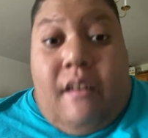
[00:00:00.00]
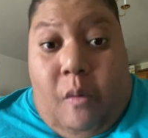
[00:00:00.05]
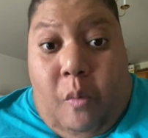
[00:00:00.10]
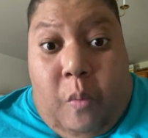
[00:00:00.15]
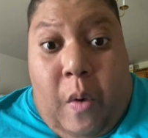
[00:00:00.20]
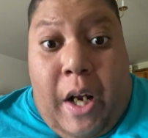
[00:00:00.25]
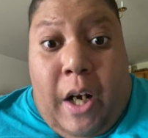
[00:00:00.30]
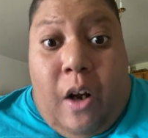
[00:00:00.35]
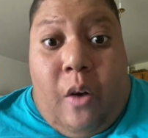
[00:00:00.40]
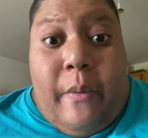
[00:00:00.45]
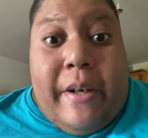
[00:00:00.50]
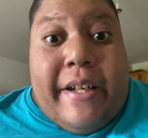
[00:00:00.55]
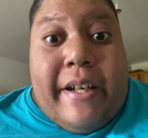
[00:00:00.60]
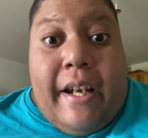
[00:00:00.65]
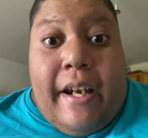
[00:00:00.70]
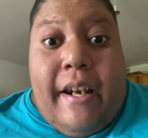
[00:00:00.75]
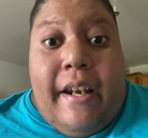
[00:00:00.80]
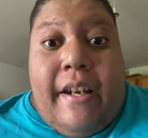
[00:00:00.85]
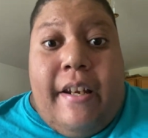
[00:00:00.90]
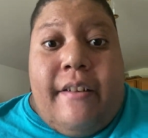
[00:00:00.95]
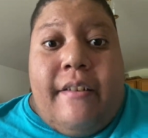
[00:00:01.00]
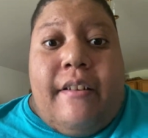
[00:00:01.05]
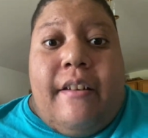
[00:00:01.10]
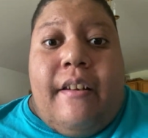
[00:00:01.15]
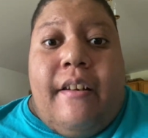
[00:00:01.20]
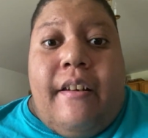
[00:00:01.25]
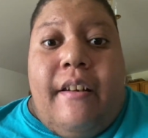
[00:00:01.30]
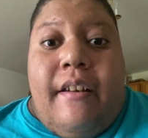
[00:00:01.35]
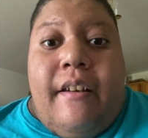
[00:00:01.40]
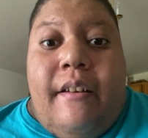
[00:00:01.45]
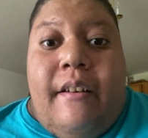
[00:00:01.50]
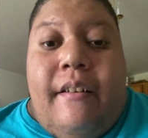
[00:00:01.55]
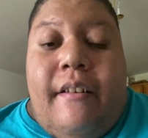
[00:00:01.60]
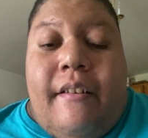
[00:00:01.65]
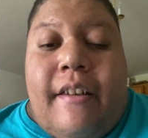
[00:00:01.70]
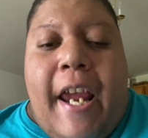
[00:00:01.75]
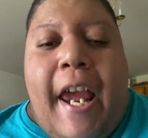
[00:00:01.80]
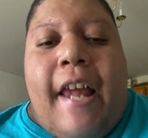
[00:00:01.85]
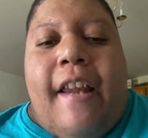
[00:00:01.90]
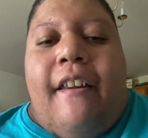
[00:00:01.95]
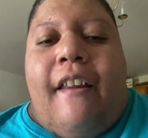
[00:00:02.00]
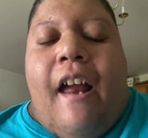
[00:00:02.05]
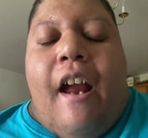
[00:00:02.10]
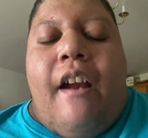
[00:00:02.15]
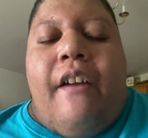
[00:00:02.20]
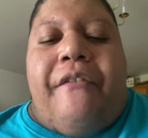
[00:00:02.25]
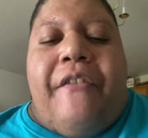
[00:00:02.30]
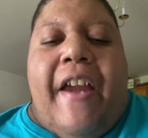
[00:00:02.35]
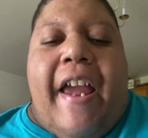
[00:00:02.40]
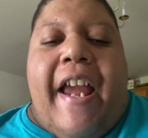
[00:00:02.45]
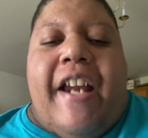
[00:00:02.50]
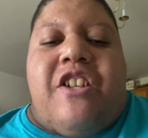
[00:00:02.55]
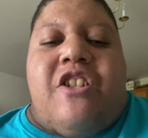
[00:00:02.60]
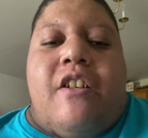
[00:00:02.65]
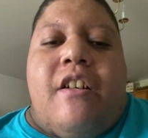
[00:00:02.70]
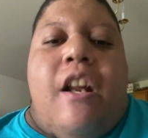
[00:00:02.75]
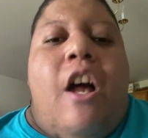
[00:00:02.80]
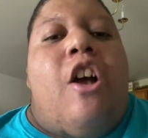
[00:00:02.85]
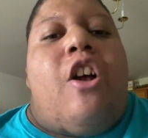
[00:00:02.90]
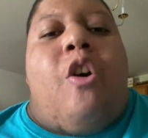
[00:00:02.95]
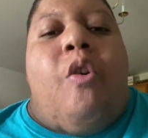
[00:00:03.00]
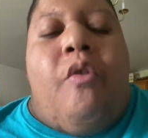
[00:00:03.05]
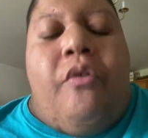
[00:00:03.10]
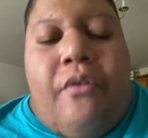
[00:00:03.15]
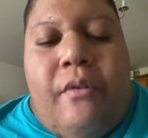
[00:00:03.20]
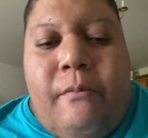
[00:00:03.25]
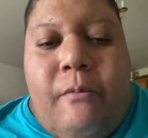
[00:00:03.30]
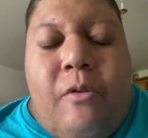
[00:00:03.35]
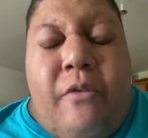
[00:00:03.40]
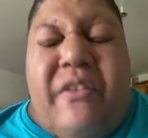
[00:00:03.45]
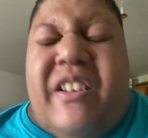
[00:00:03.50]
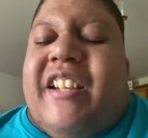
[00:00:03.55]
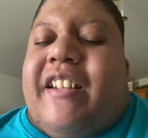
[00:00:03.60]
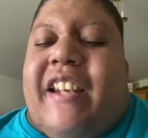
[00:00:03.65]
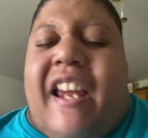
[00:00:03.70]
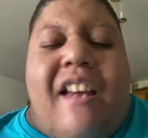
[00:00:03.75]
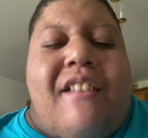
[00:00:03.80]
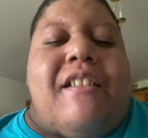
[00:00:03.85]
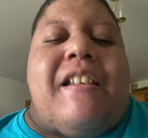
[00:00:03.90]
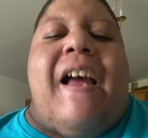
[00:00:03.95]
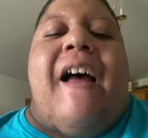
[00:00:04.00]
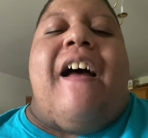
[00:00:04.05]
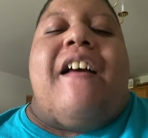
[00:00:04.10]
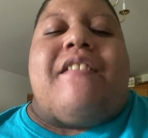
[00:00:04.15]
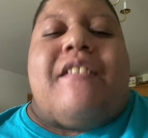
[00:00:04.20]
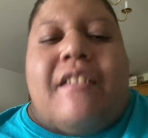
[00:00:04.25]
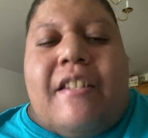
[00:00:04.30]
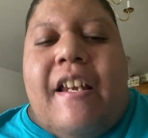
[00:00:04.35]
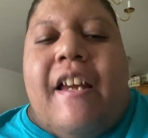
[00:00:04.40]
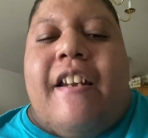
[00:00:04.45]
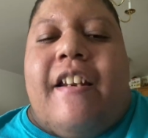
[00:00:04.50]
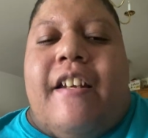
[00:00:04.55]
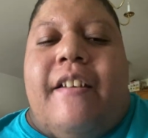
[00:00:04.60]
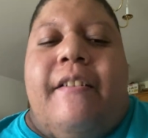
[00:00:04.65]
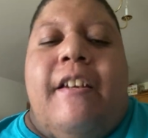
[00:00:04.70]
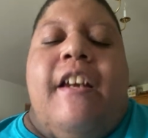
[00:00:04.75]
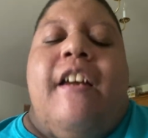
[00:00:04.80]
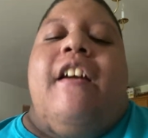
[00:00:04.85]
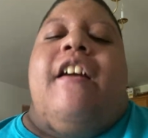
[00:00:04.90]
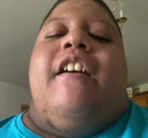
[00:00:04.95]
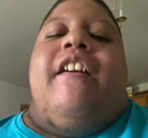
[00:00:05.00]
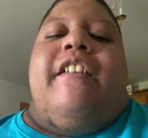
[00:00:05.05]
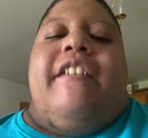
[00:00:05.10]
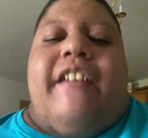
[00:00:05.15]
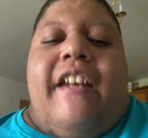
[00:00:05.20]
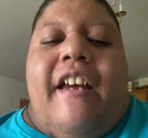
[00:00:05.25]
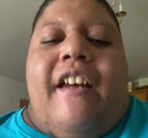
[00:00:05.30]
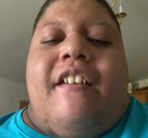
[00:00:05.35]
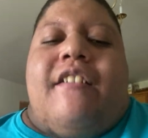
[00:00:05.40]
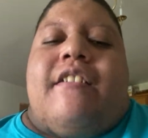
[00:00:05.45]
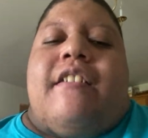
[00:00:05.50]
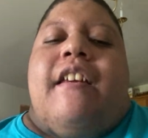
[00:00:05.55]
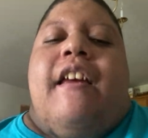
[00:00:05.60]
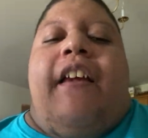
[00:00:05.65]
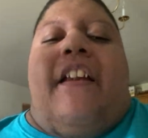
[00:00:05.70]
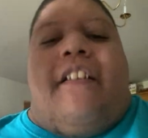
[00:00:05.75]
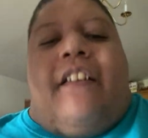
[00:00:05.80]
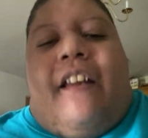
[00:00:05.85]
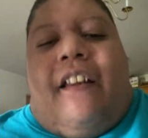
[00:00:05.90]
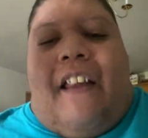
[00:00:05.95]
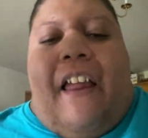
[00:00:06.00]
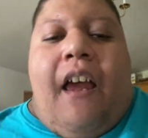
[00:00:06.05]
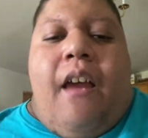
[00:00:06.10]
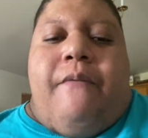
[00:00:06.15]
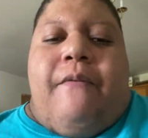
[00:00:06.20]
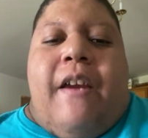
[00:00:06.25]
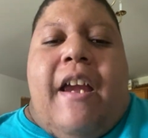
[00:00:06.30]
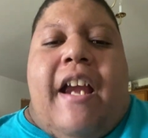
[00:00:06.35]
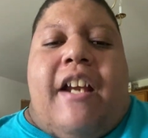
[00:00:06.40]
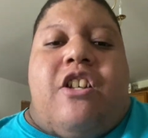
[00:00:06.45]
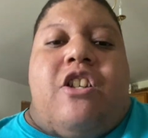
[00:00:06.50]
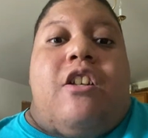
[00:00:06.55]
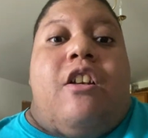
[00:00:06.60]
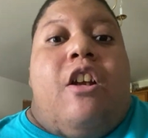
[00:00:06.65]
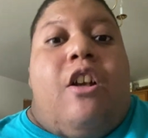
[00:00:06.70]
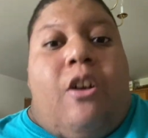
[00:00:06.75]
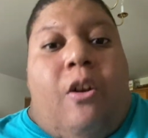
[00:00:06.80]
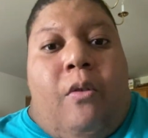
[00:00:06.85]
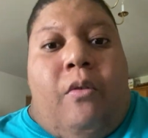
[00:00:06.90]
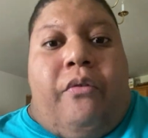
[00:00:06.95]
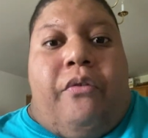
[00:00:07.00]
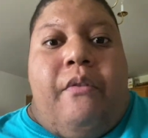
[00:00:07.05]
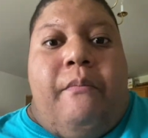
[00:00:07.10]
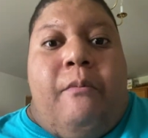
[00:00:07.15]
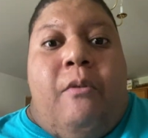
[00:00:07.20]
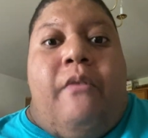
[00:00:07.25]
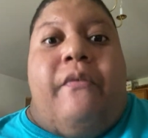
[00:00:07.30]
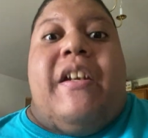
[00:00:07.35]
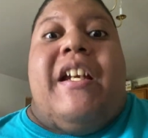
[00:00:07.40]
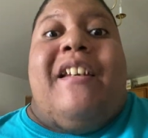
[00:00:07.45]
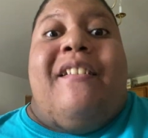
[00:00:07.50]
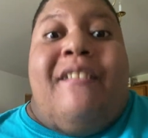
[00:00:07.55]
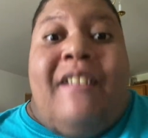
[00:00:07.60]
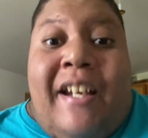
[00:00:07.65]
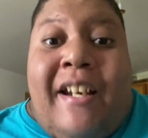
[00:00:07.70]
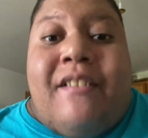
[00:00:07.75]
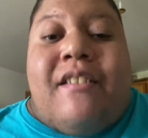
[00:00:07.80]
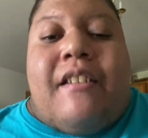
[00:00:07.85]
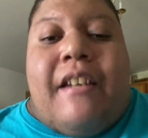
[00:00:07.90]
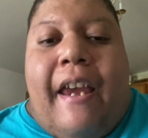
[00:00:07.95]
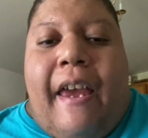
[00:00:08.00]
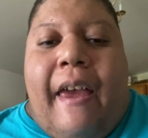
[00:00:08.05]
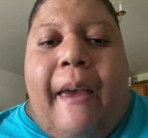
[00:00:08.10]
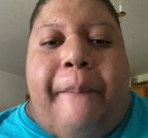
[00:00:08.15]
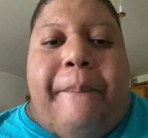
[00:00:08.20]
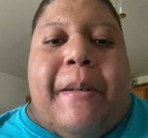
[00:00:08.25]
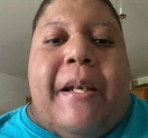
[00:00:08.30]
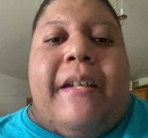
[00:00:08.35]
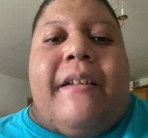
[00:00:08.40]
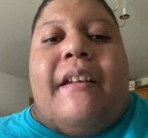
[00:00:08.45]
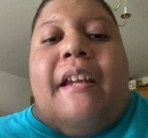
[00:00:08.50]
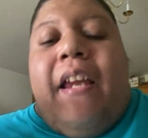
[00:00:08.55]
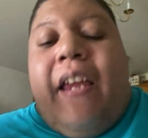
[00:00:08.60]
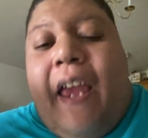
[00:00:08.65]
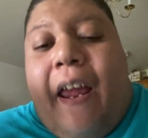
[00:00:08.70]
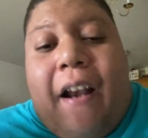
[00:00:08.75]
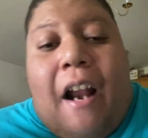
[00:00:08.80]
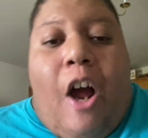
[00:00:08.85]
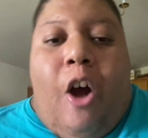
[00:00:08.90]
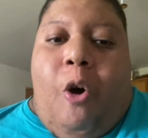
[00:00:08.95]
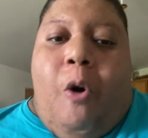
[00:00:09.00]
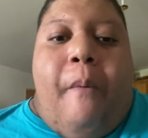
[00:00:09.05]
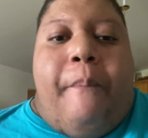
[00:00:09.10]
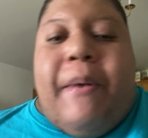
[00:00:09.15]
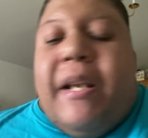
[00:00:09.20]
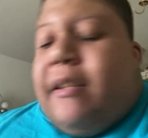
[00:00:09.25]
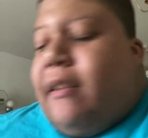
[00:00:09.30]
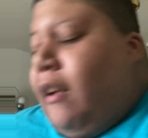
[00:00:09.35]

When are we getting that live action A Goofy movie? Yes, I said it. Yes, the live action A Goofy movie needs to happen, and I hope it